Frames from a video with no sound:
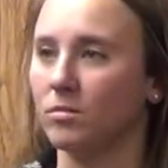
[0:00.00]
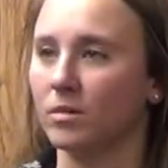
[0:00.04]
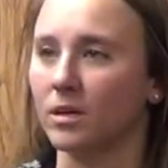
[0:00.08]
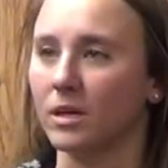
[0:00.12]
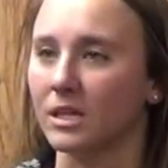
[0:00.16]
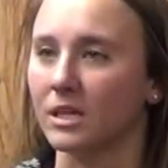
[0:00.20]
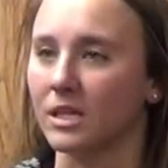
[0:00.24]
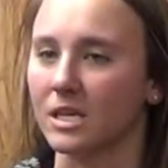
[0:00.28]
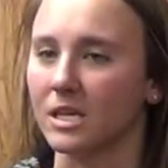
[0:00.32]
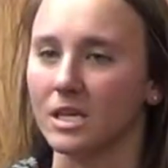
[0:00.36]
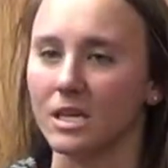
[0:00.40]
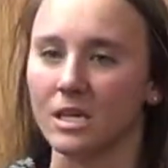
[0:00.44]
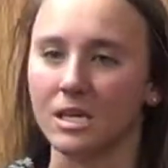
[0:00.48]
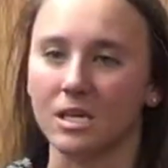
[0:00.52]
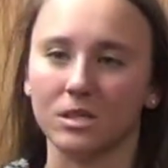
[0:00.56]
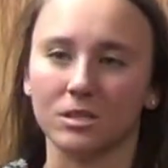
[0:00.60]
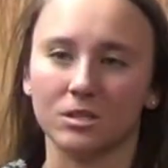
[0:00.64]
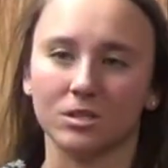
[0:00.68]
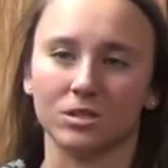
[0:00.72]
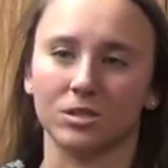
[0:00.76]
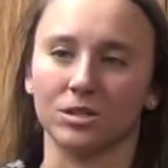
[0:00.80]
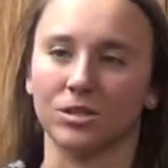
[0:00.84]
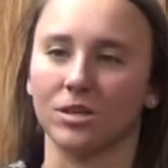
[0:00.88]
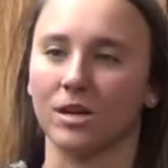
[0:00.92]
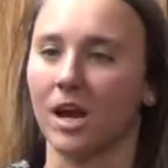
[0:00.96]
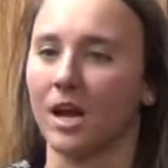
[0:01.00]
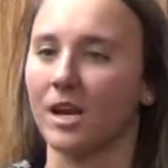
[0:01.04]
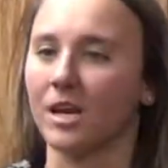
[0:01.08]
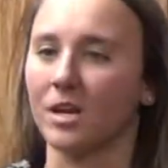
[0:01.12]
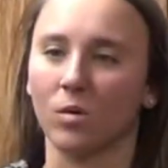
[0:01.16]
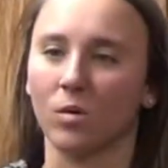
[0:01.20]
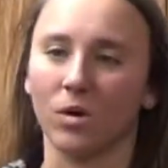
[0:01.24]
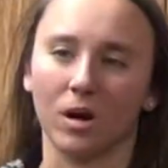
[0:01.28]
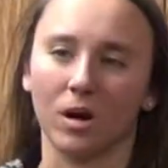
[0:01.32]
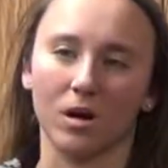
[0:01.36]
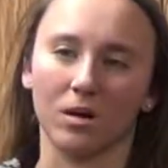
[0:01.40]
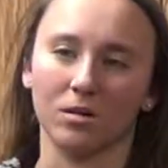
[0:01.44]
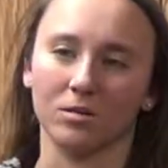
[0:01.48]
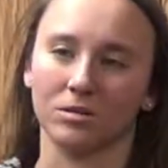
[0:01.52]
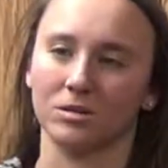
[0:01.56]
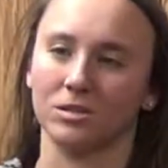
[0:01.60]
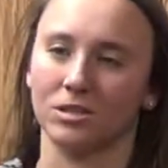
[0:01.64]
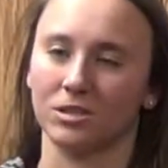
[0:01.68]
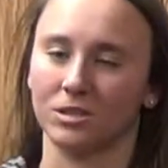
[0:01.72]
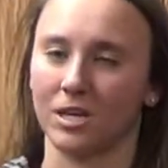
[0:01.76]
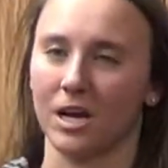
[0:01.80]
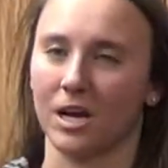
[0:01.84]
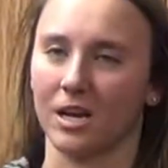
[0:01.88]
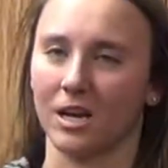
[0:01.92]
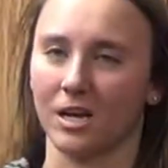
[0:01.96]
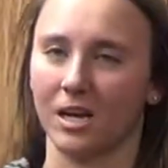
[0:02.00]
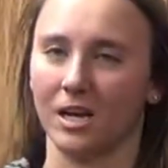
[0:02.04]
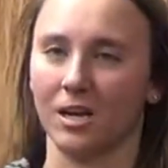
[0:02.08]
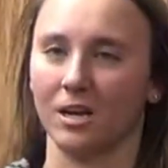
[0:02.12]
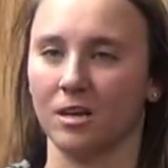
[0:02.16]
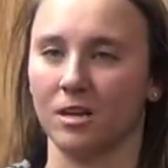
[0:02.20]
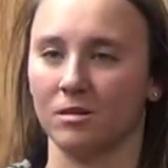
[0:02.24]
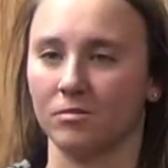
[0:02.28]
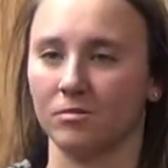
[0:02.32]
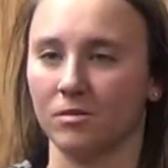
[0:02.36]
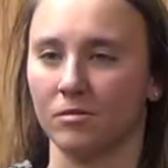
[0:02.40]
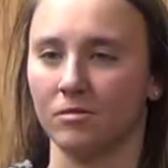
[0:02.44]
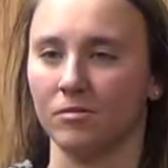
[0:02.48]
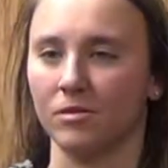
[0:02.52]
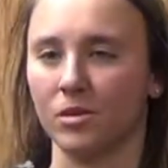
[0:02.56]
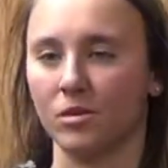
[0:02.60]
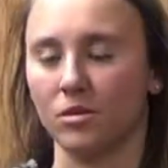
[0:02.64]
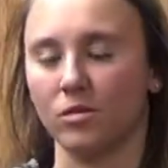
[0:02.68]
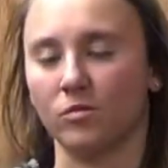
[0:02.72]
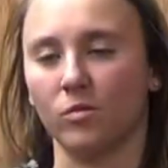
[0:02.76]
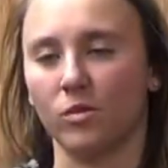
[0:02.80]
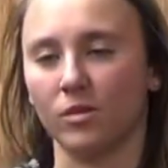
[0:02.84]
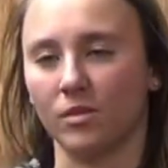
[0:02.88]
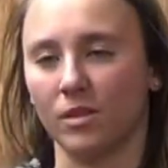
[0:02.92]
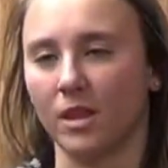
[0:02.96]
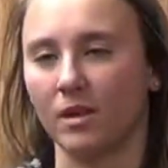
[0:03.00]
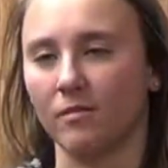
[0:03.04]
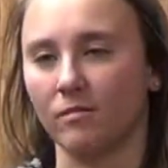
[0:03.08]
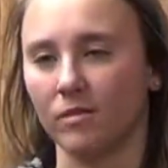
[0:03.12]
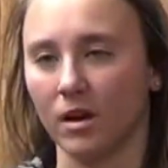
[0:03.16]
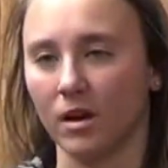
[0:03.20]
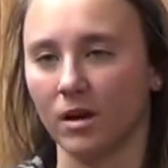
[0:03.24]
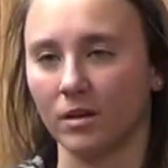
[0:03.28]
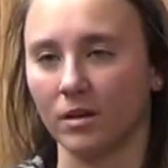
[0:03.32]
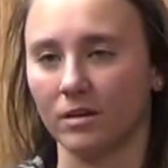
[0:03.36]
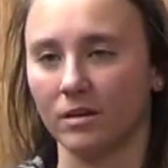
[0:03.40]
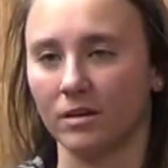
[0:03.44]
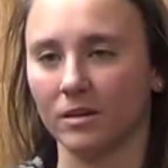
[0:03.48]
in the East or anywhere else, and just kind of get a different view of what they've done.